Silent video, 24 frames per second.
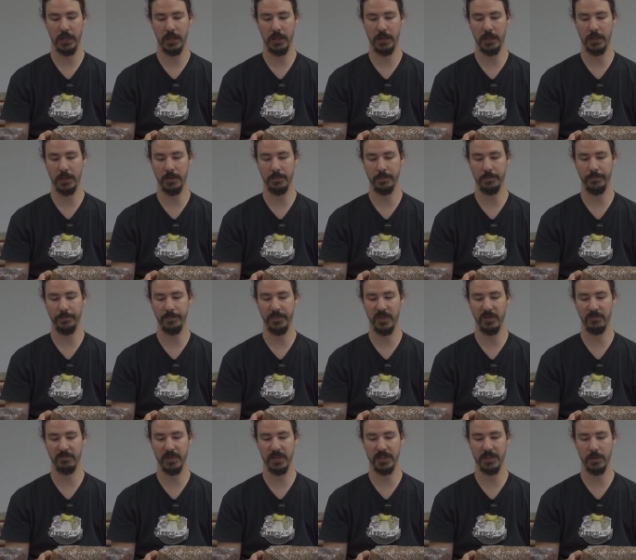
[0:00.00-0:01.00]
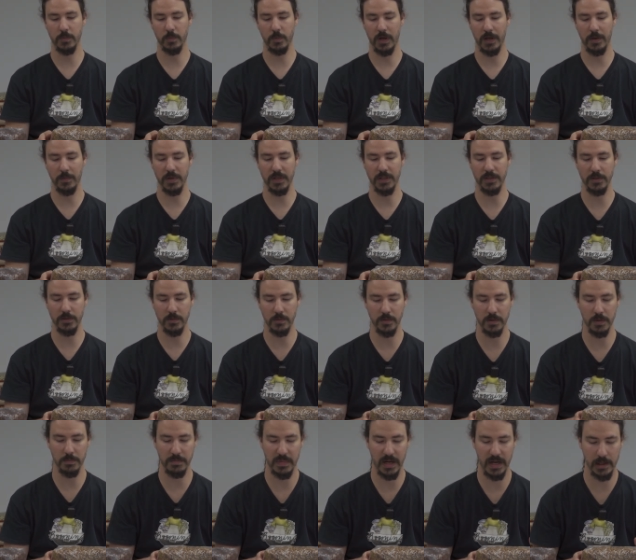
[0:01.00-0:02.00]
Um, the reason why we do
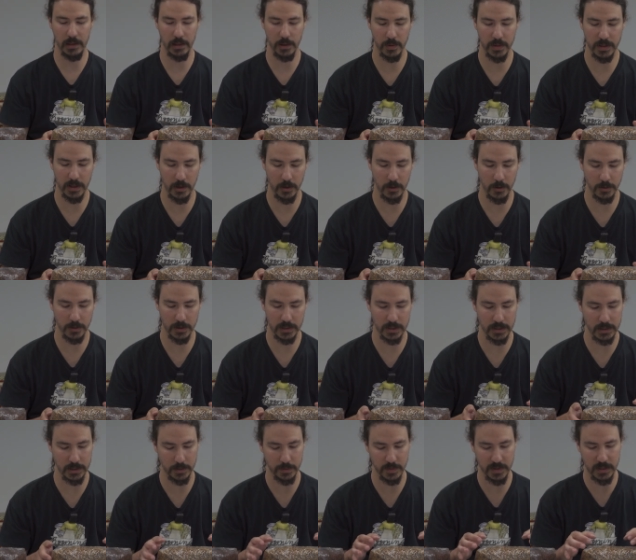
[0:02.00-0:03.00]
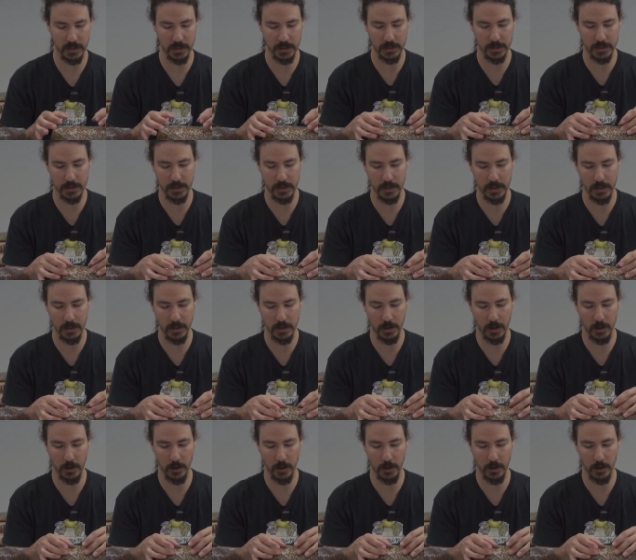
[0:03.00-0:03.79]
the milo and the oats is because the